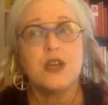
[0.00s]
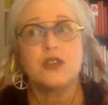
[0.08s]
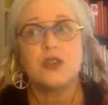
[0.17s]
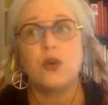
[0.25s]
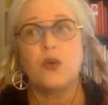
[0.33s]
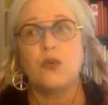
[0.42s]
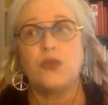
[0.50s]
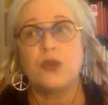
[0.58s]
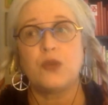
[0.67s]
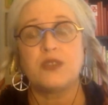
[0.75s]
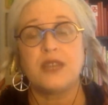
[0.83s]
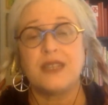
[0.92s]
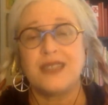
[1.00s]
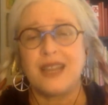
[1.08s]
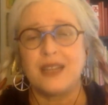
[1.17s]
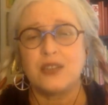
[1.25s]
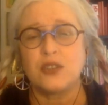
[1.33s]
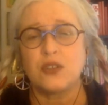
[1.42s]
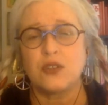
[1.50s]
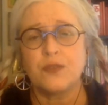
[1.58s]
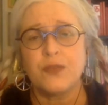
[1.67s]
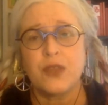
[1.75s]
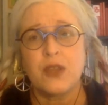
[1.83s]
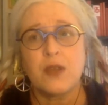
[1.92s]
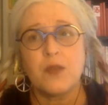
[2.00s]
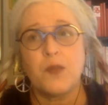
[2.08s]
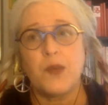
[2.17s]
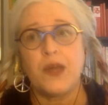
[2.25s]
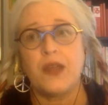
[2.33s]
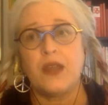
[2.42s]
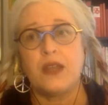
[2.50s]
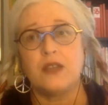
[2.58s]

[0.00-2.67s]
So there was that danger. But